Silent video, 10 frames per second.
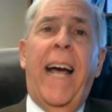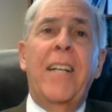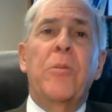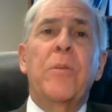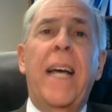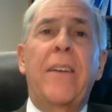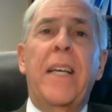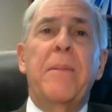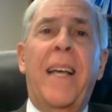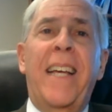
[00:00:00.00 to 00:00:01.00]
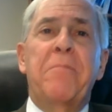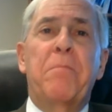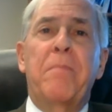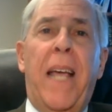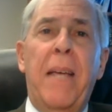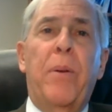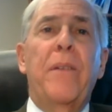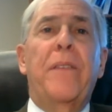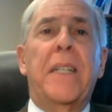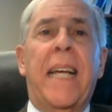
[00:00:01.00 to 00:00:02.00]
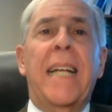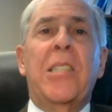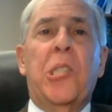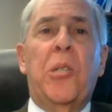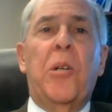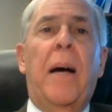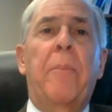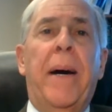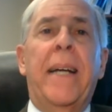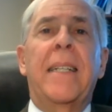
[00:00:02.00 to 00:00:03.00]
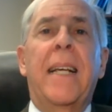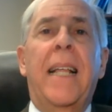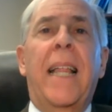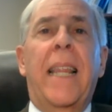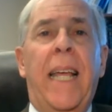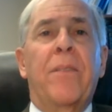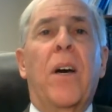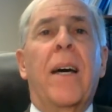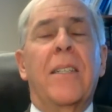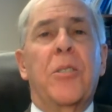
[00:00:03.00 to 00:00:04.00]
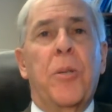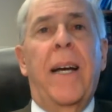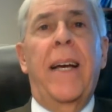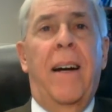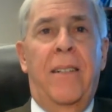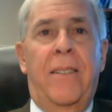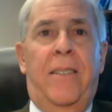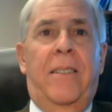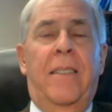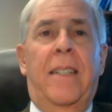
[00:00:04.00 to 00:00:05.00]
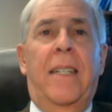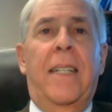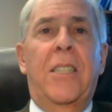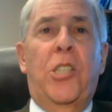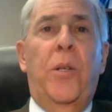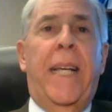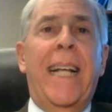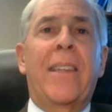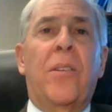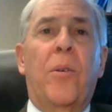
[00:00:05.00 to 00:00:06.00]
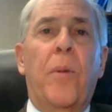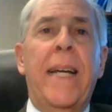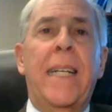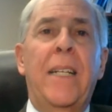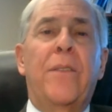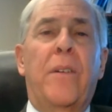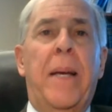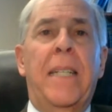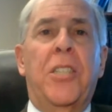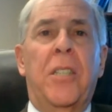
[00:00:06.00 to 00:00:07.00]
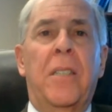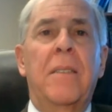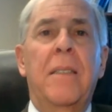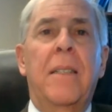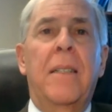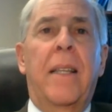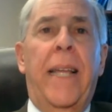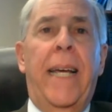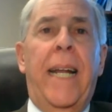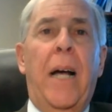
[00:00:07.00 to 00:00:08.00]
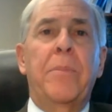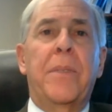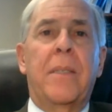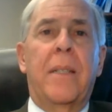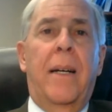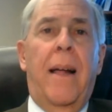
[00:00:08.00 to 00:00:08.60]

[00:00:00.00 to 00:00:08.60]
don't have a perfect answer, but they've got to try harder to get the right information that helps